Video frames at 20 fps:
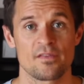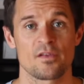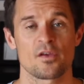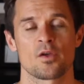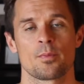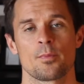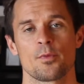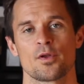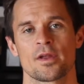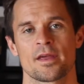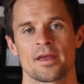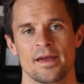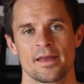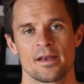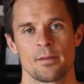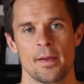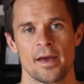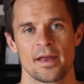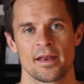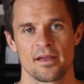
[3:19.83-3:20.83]
and communicate
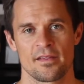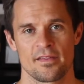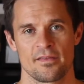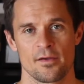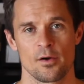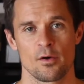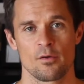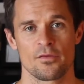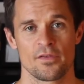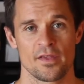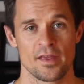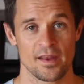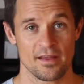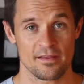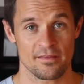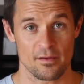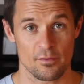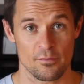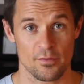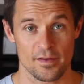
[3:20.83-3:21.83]
about ourselves and our
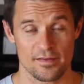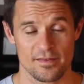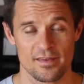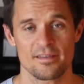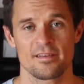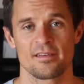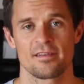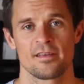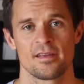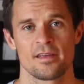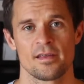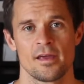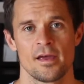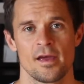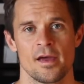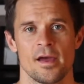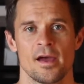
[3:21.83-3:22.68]
self-identity